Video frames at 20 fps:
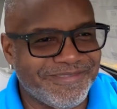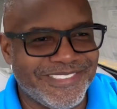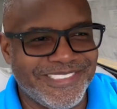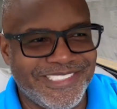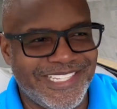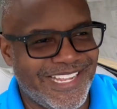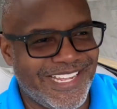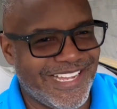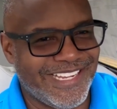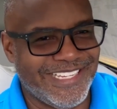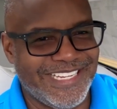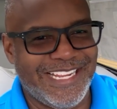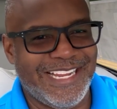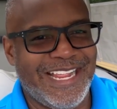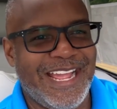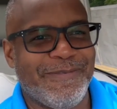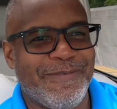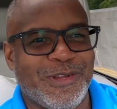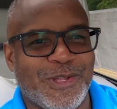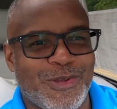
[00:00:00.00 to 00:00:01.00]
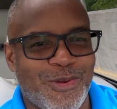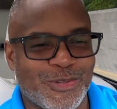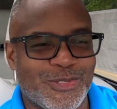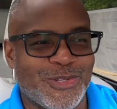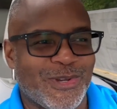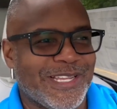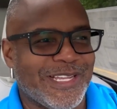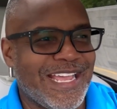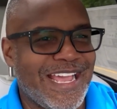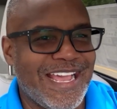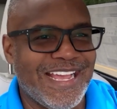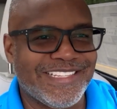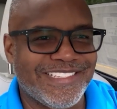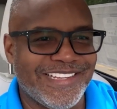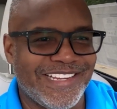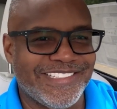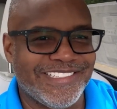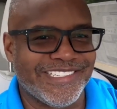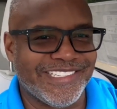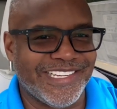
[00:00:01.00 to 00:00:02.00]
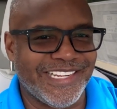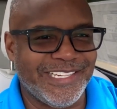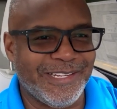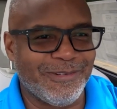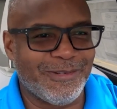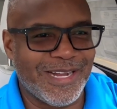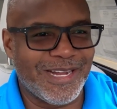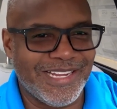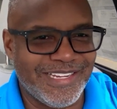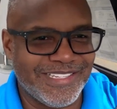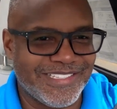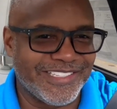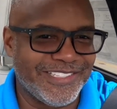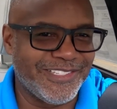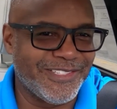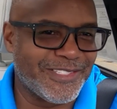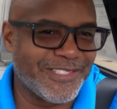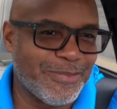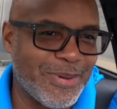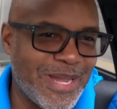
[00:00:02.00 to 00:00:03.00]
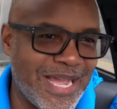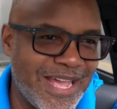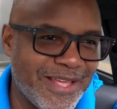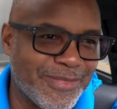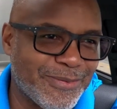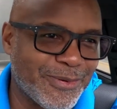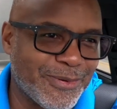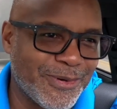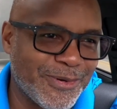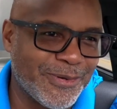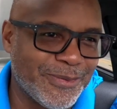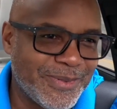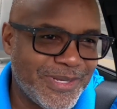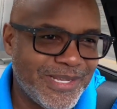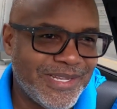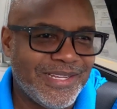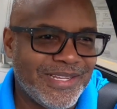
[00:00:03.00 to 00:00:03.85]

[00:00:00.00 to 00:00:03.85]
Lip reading: yeah, and then having to go to a gas station anyway to use the bathroom.